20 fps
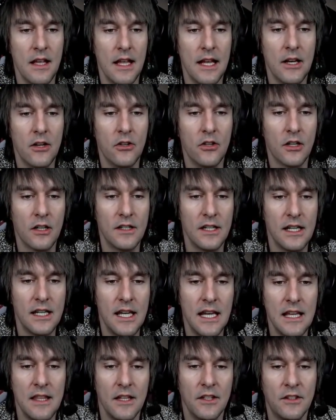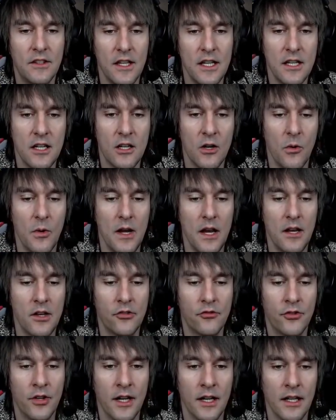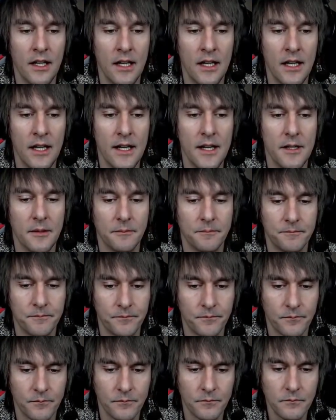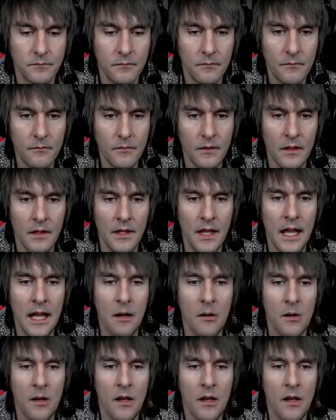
in order to keep this thing going in a straight line. Now,